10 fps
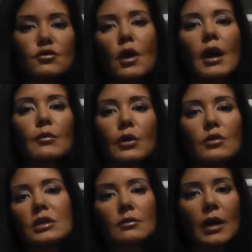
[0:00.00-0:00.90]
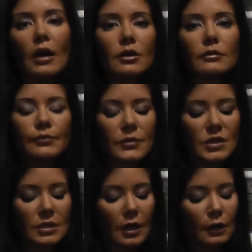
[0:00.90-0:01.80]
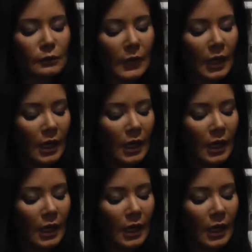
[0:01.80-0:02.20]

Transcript: dried protein powder. So